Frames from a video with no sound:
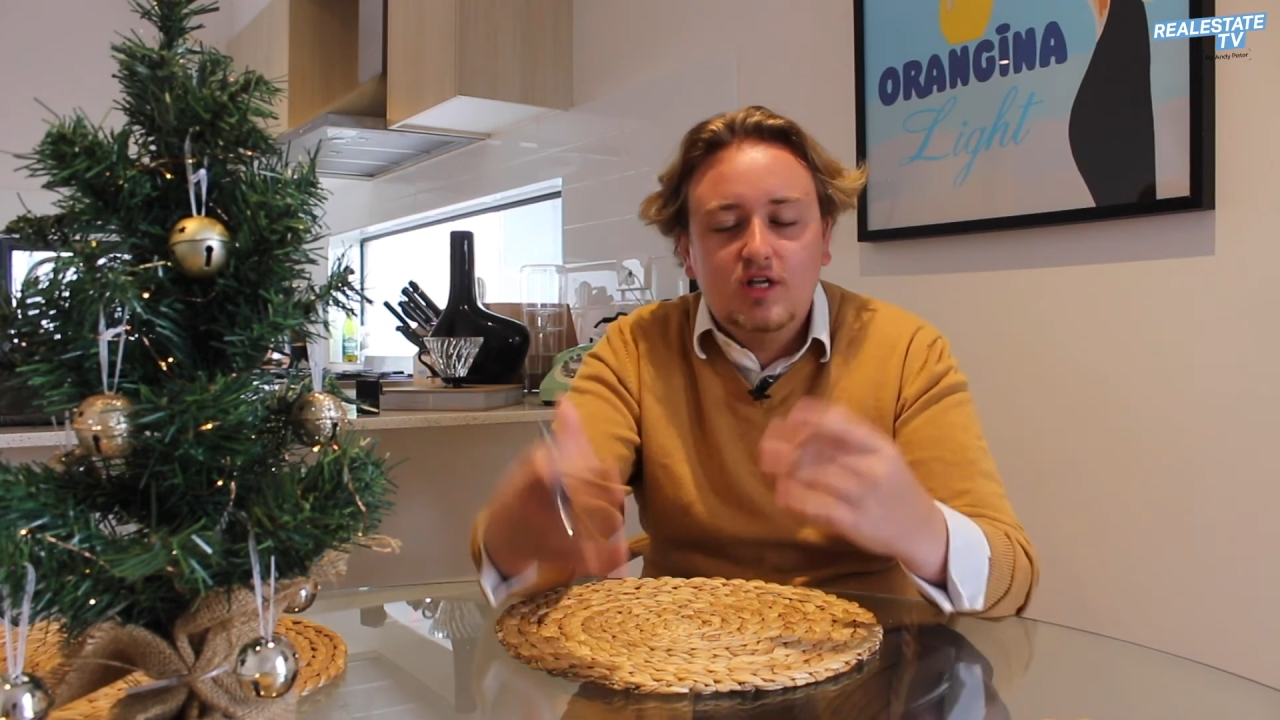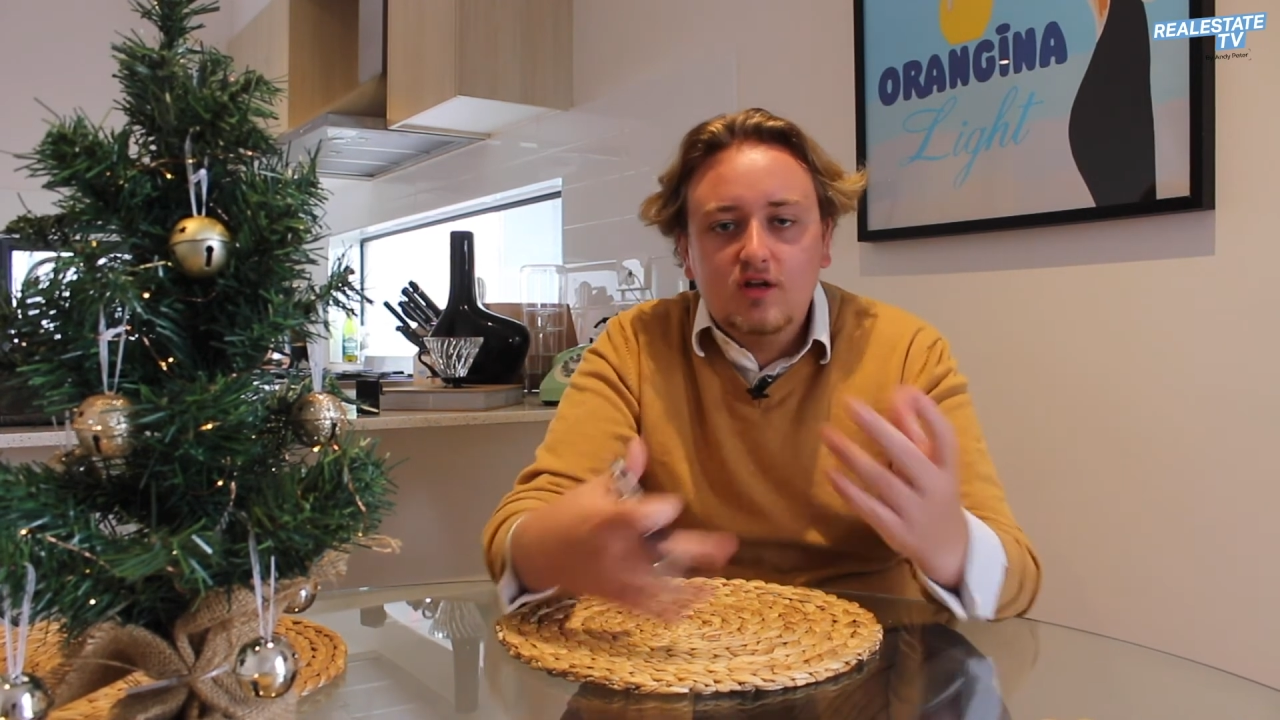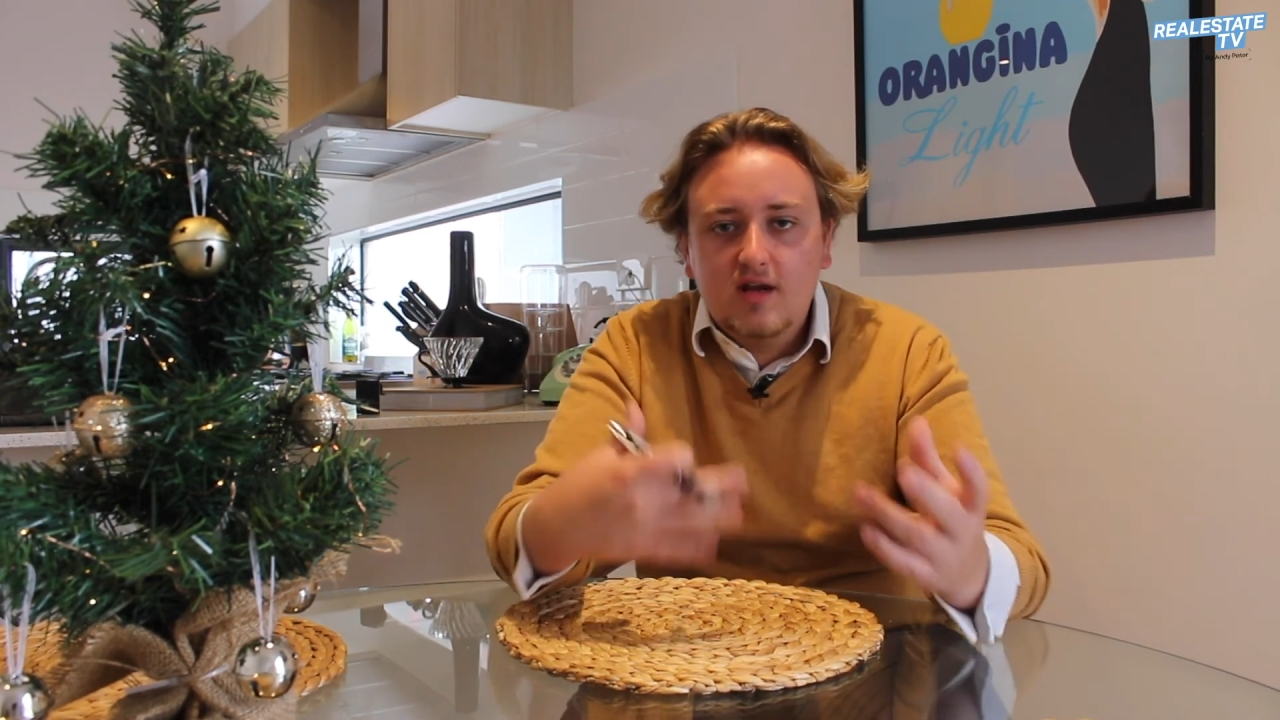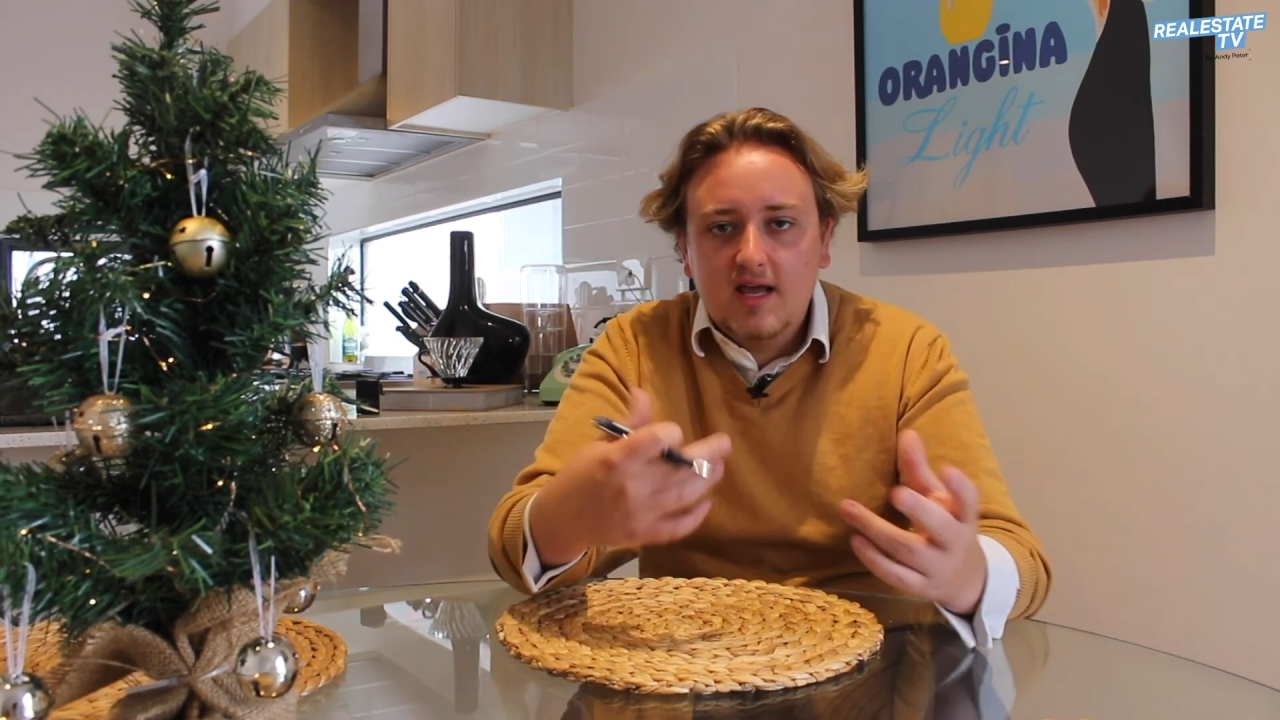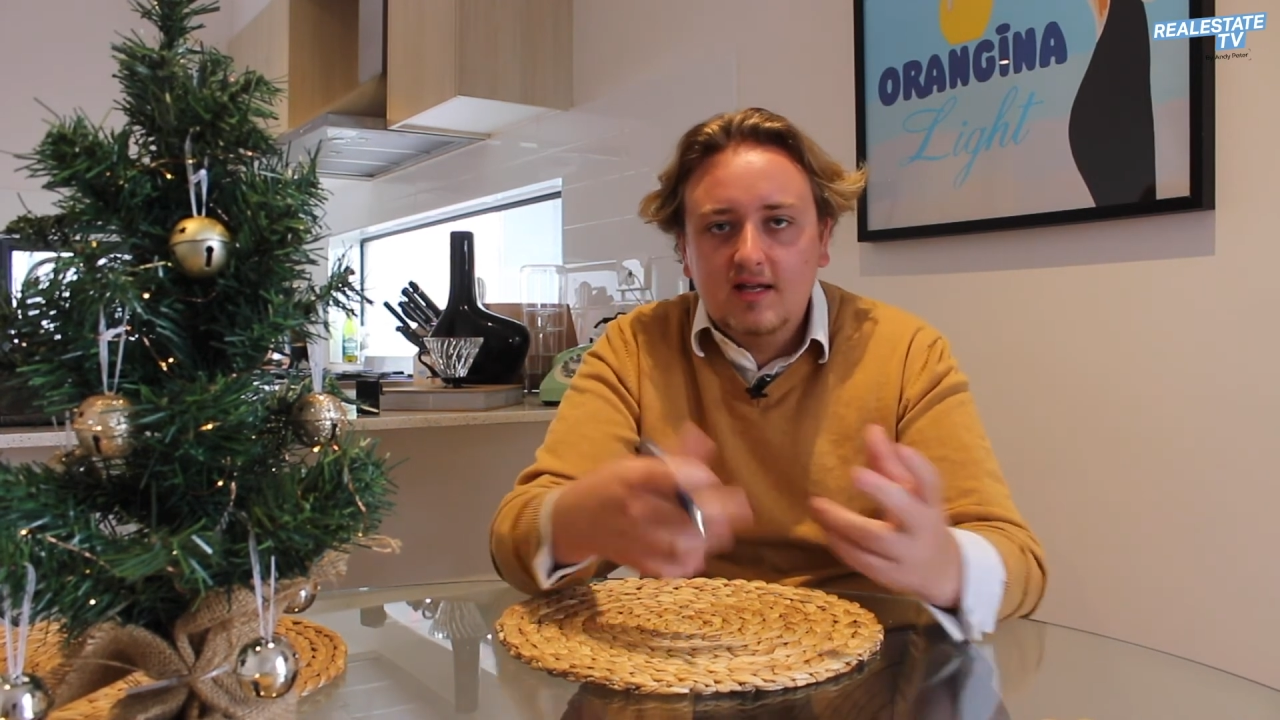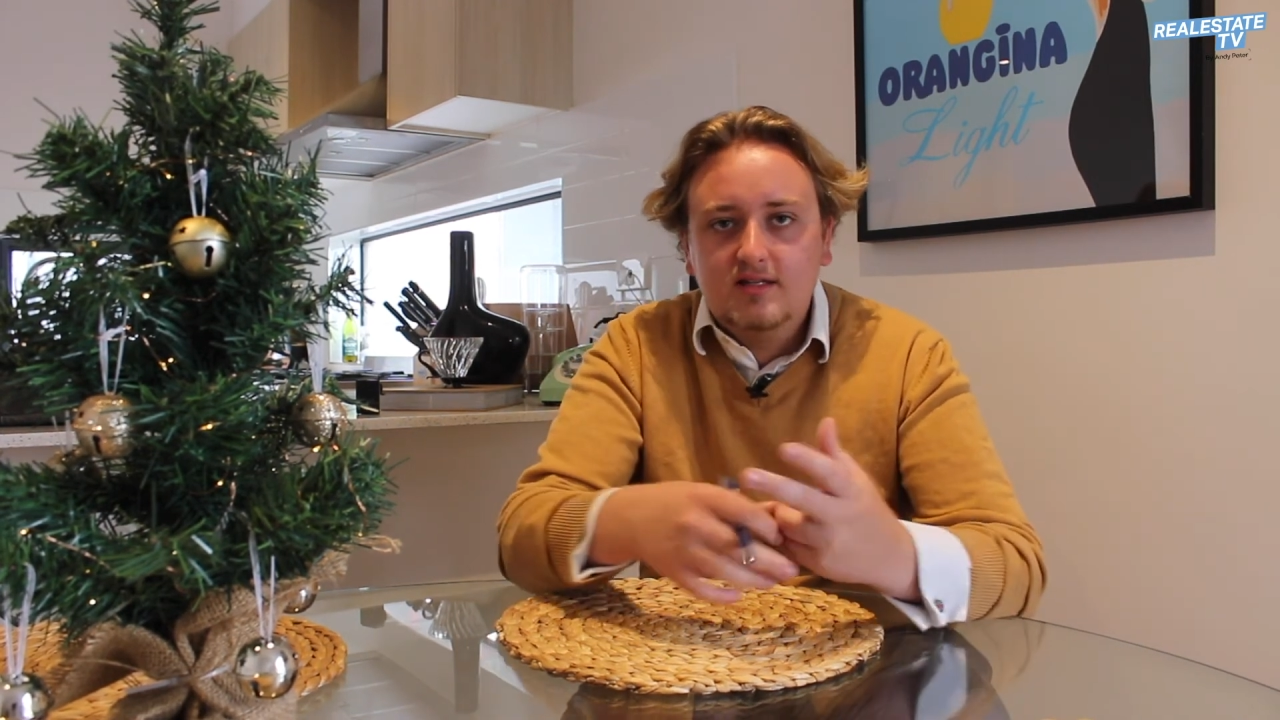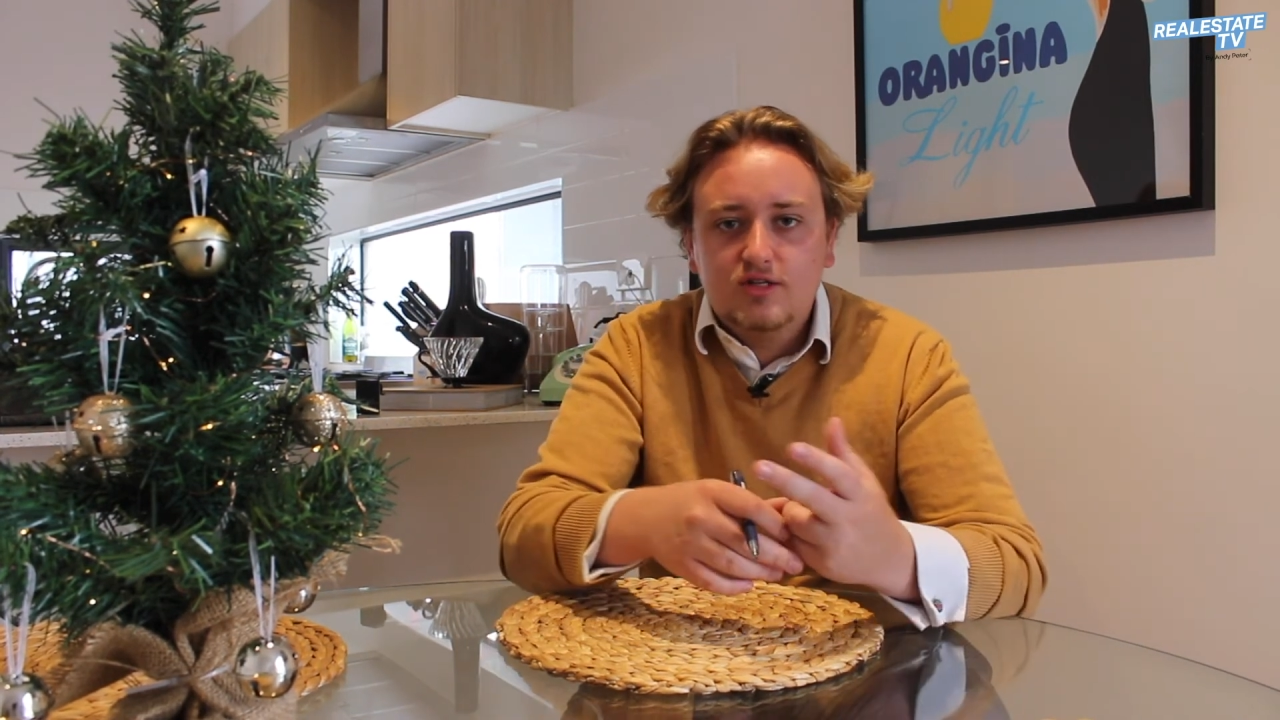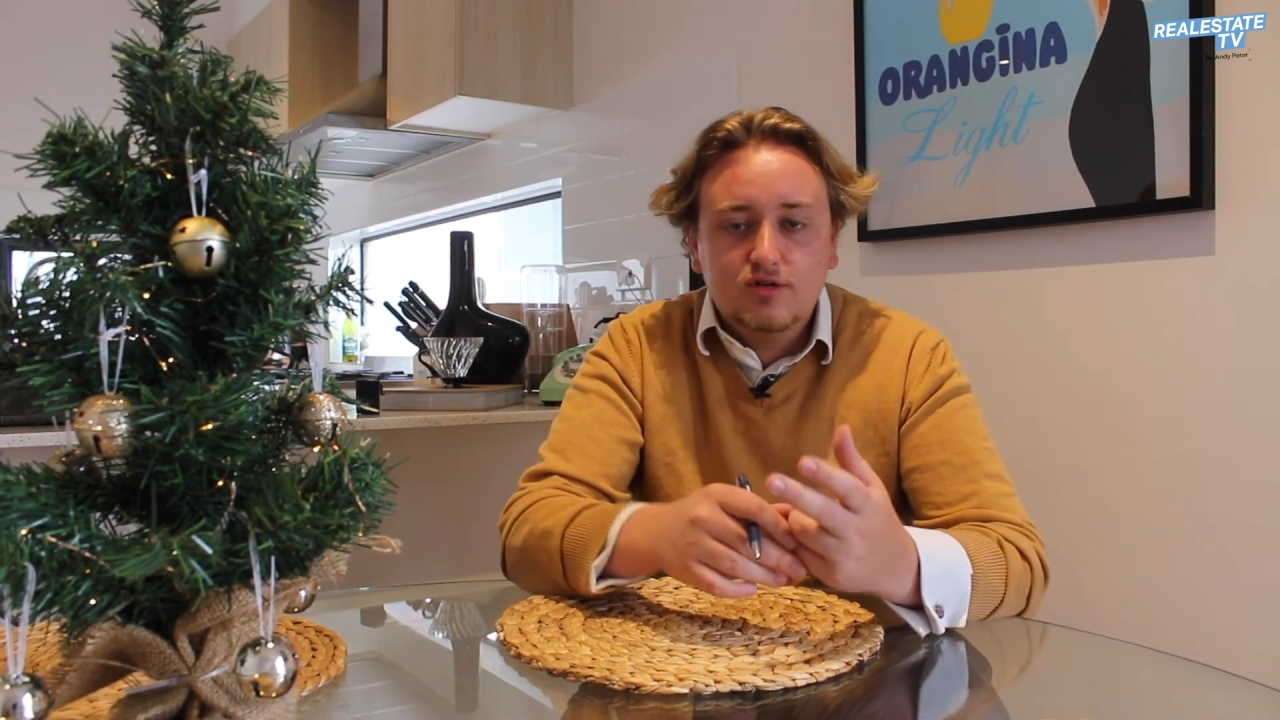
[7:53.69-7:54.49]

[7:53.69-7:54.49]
do you need